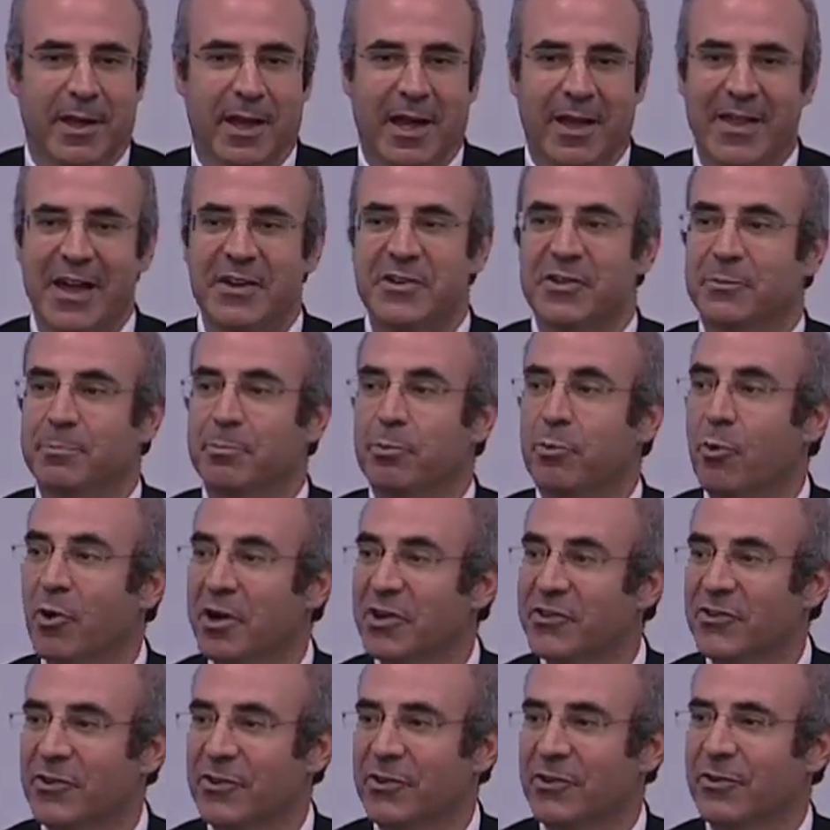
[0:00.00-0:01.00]
And that just
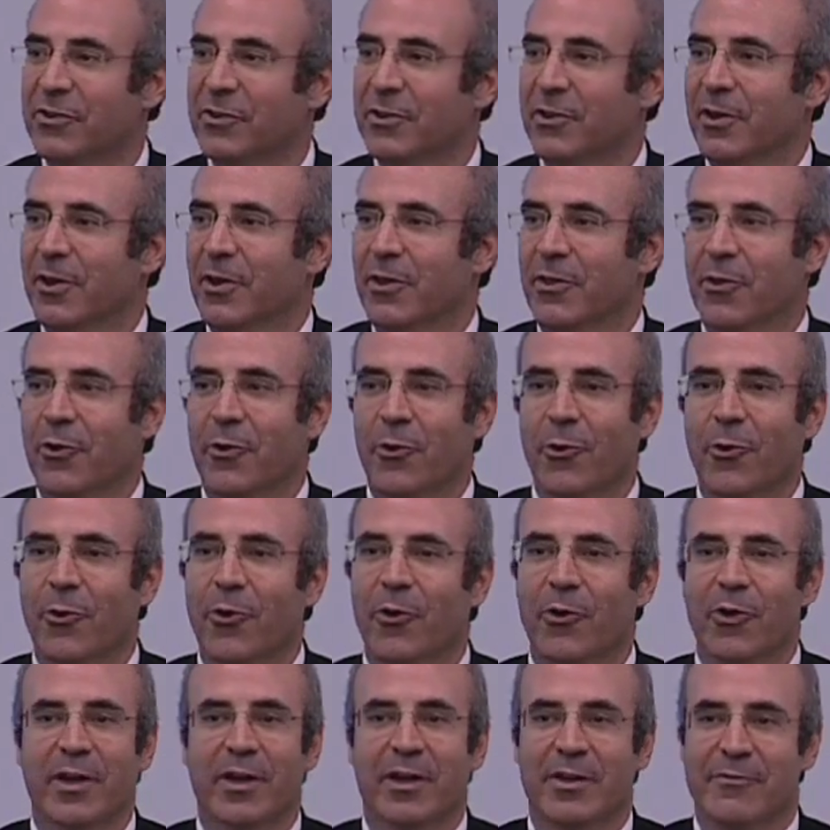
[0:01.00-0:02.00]
poisoned the
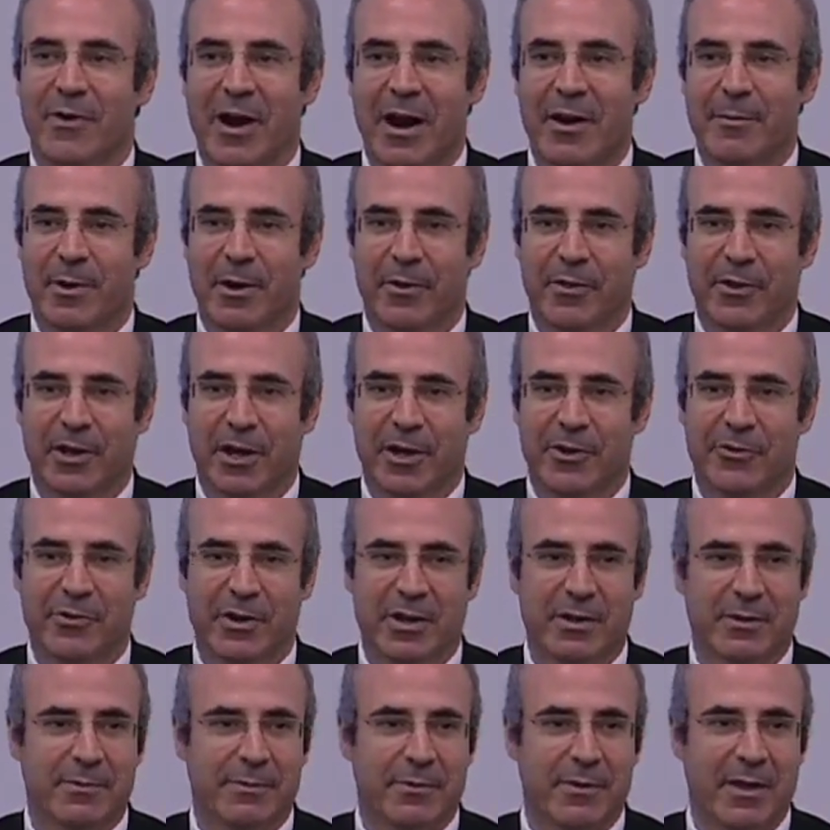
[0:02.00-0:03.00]
whole environment of the
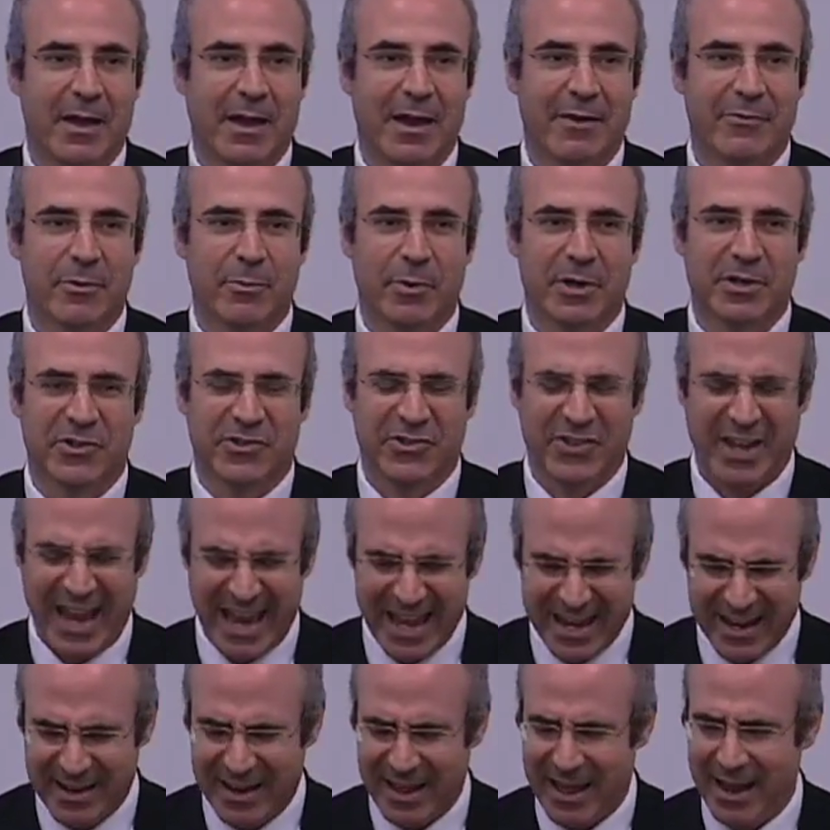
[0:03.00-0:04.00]
country. Everyone just
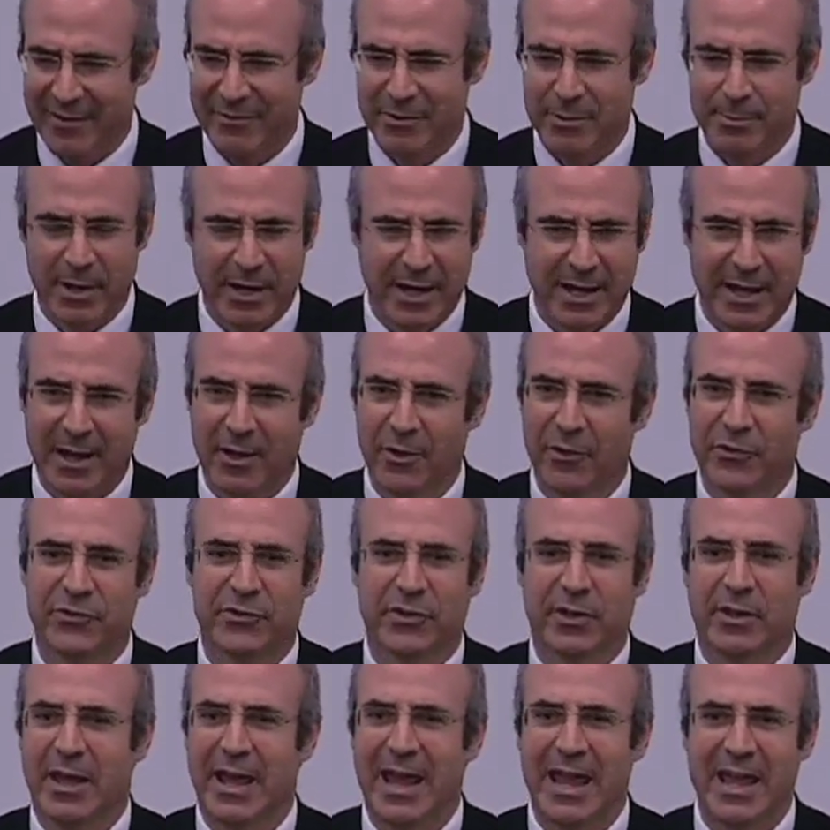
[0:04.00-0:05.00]
hated everybody else
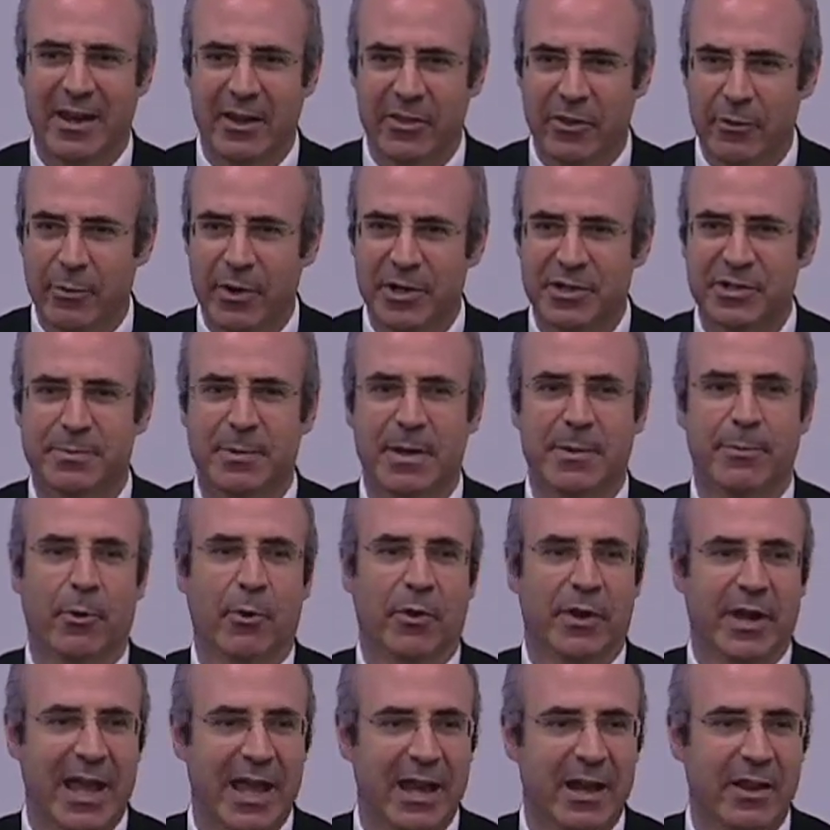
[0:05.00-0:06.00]
and hated the rich
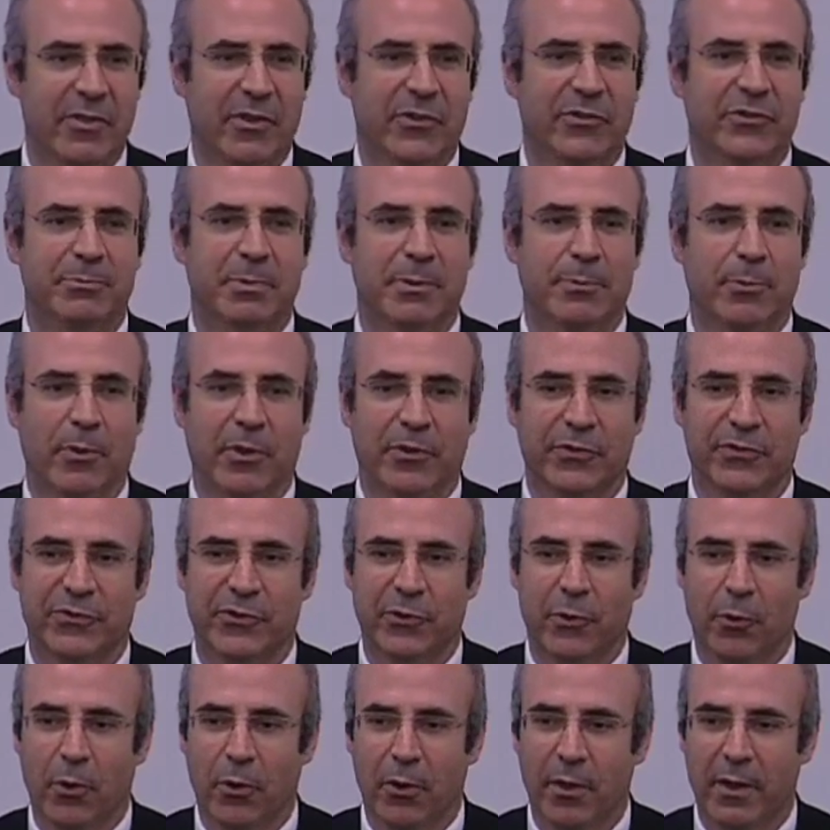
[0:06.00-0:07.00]
people and hated the people that
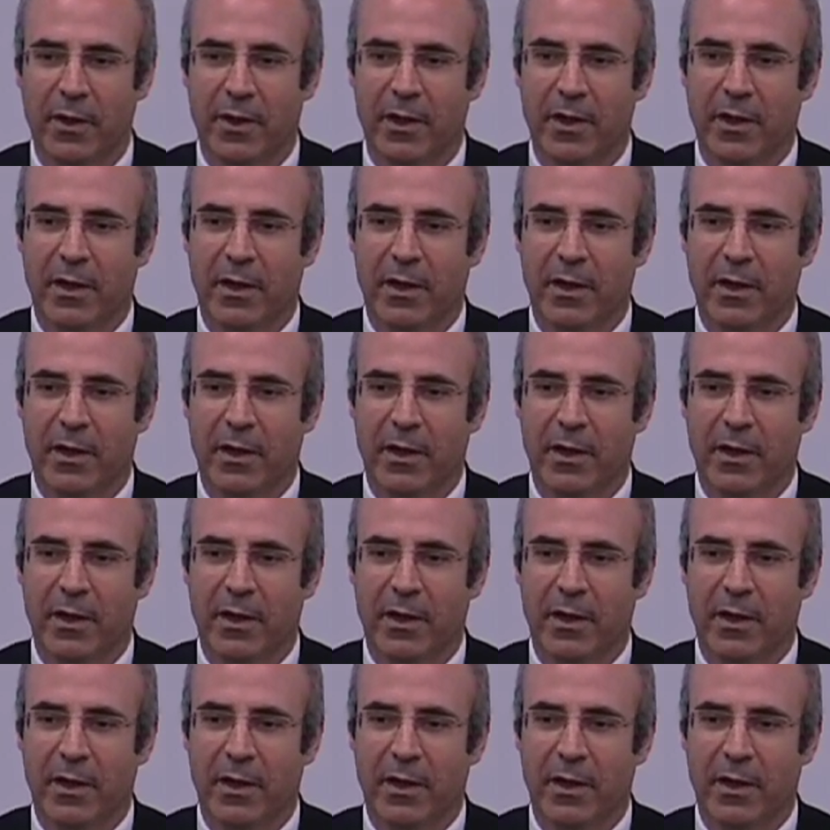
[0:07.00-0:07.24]
stole.